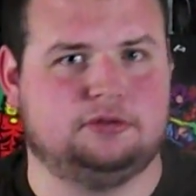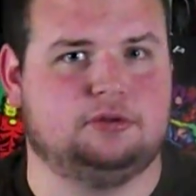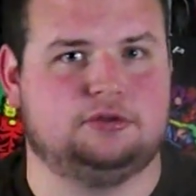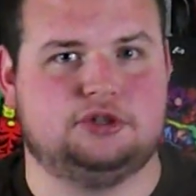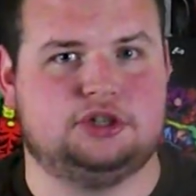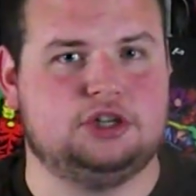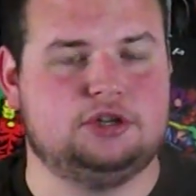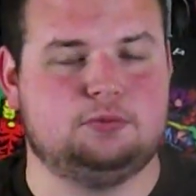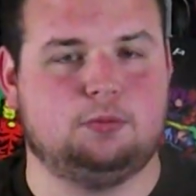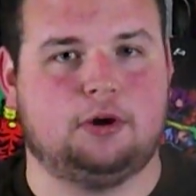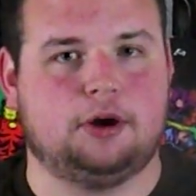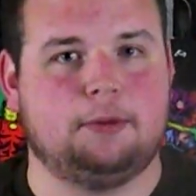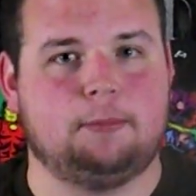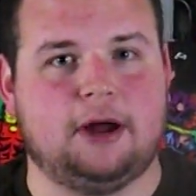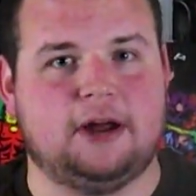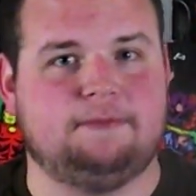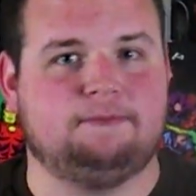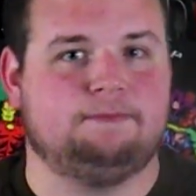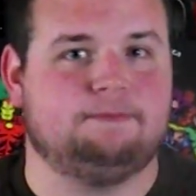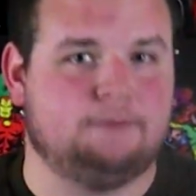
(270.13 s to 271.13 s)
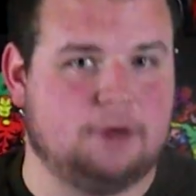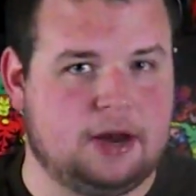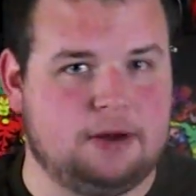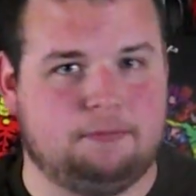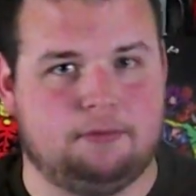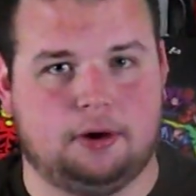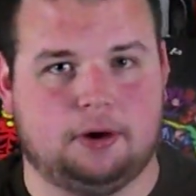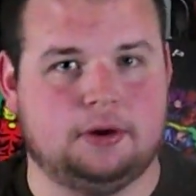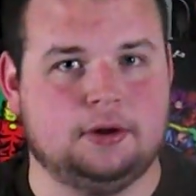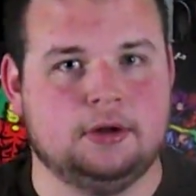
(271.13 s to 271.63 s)
She's one of my
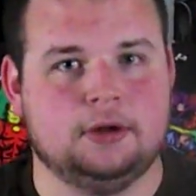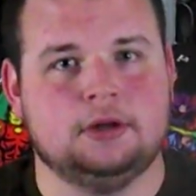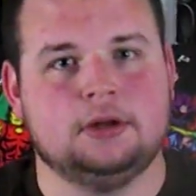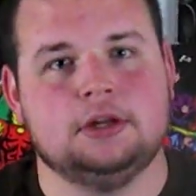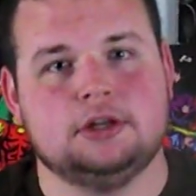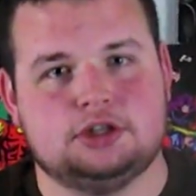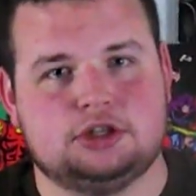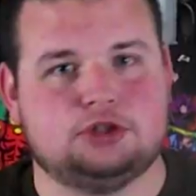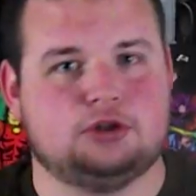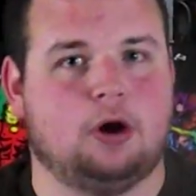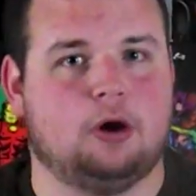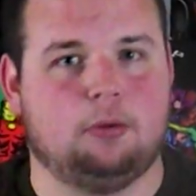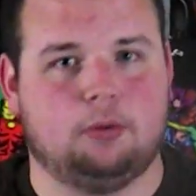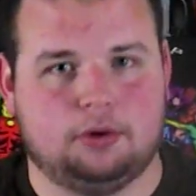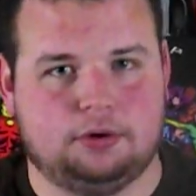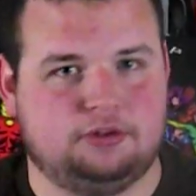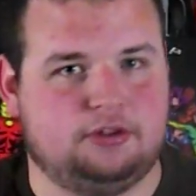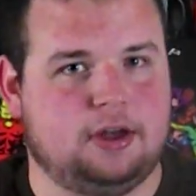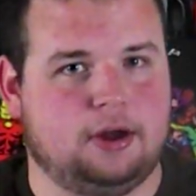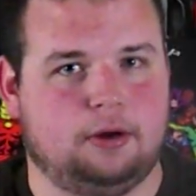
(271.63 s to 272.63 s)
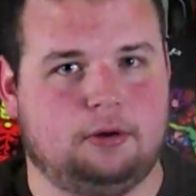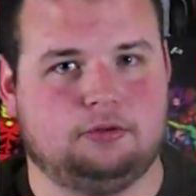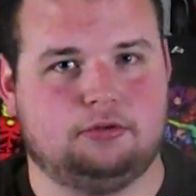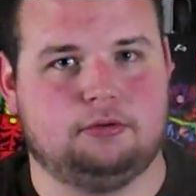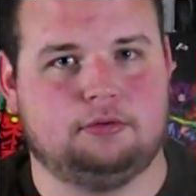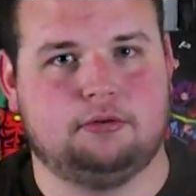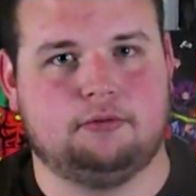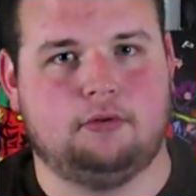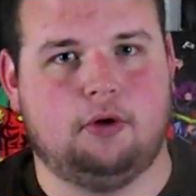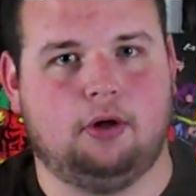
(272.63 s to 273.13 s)
favorite Star Wars characters
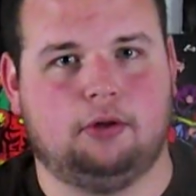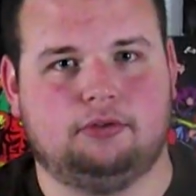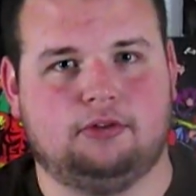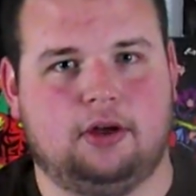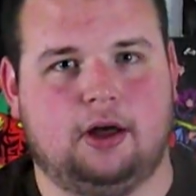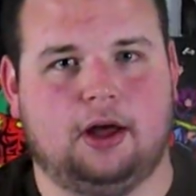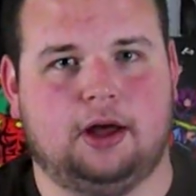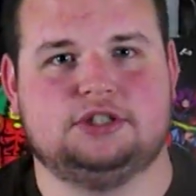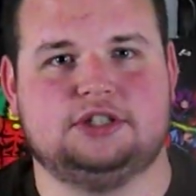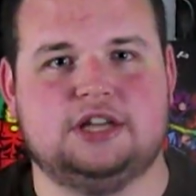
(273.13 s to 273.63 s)
of all time.